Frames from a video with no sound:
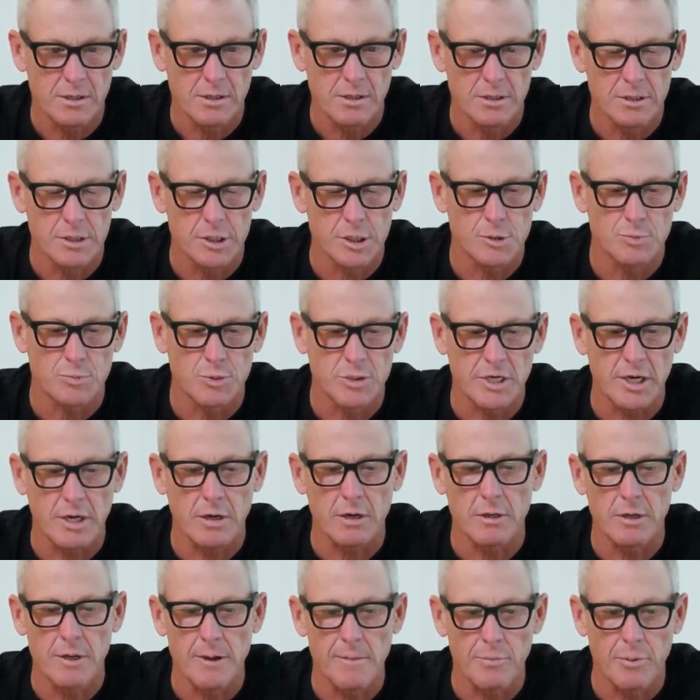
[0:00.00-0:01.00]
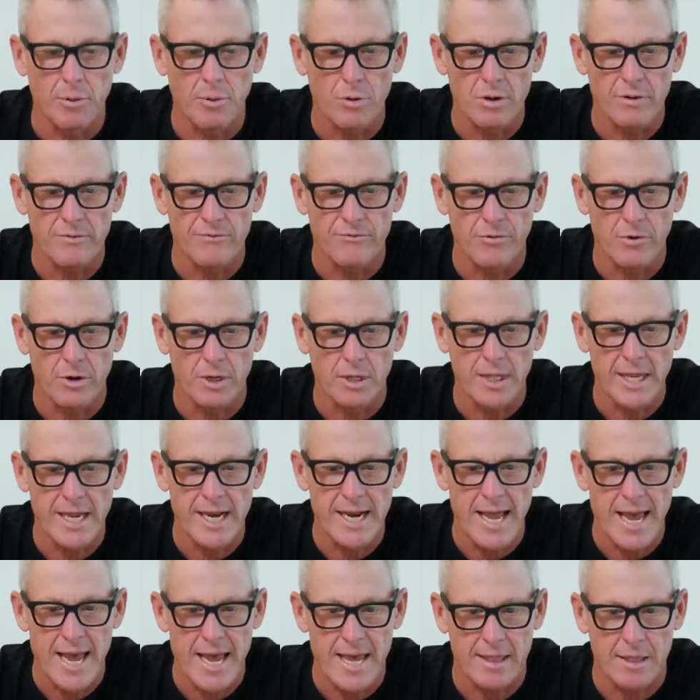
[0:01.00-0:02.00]
This is particularly important for
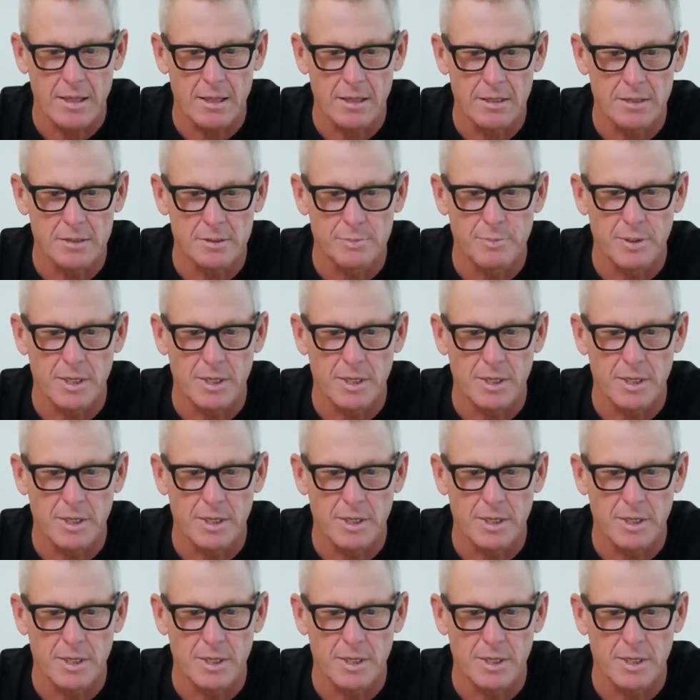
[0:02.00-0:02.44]
elite athletes